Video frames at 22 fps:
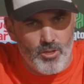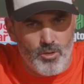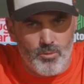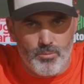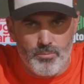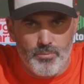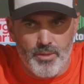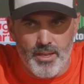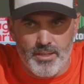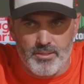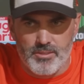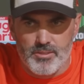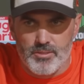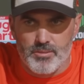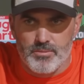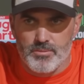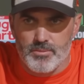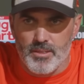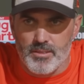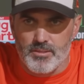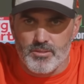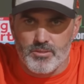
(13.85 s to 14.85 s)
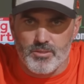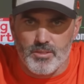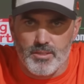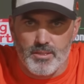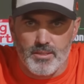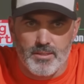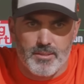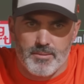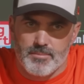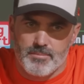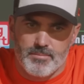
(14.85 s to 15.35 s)
know, that's
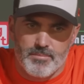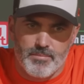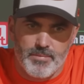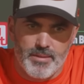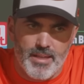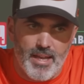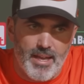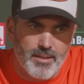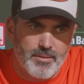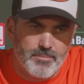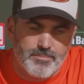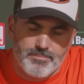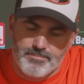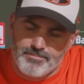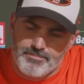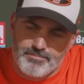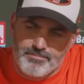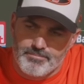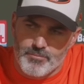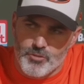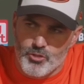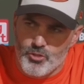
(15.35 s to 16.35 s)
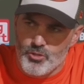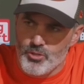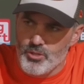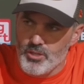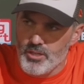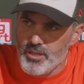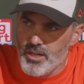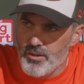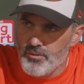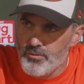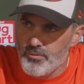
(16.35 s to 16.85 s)
not good
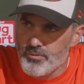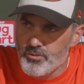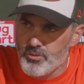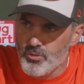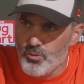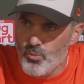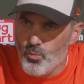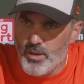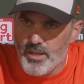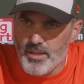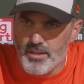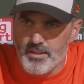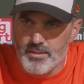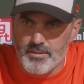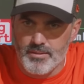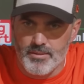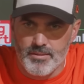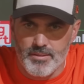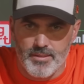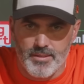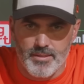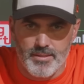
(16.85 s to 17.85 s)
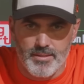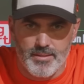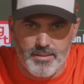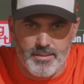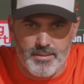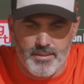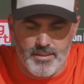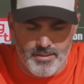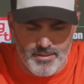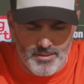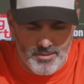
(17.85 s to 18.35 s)
enough to win
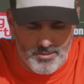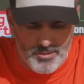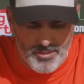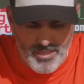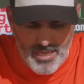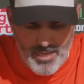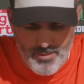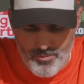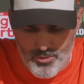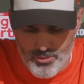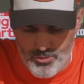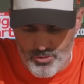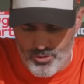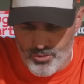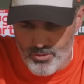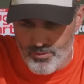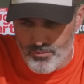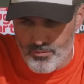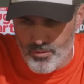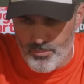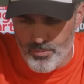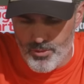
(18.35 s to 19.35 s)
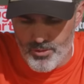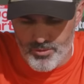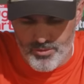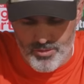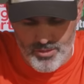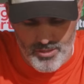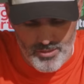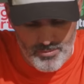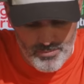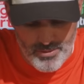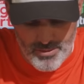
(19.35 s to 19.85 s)
in this game versus a good football
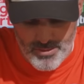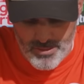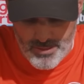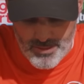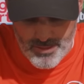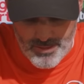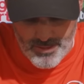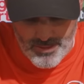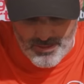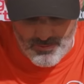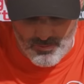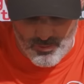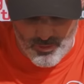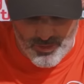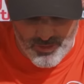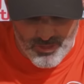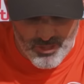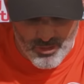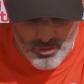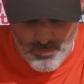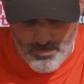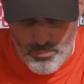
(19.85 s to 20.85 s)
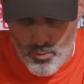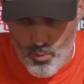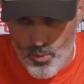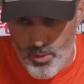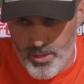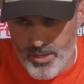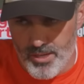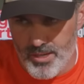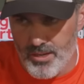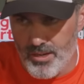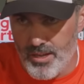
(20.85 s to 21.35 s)
team. Really
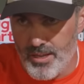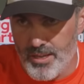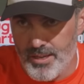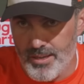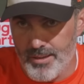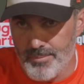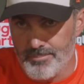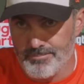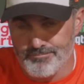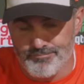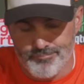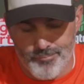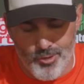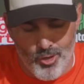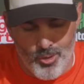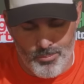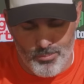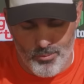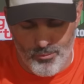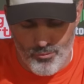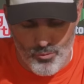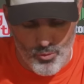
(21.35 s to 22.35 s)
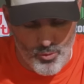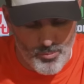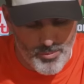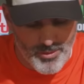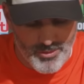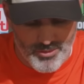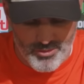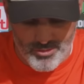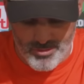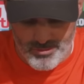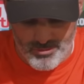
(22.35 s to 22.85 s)
disappointed in our
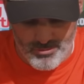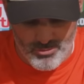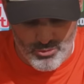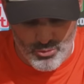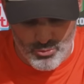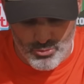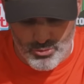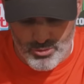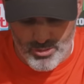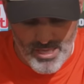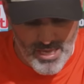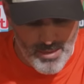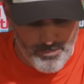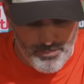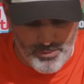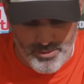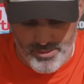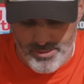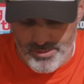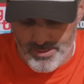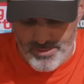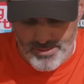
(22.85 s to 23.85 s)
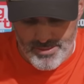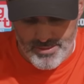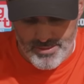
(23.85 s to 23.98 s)
performance. Too sloppy.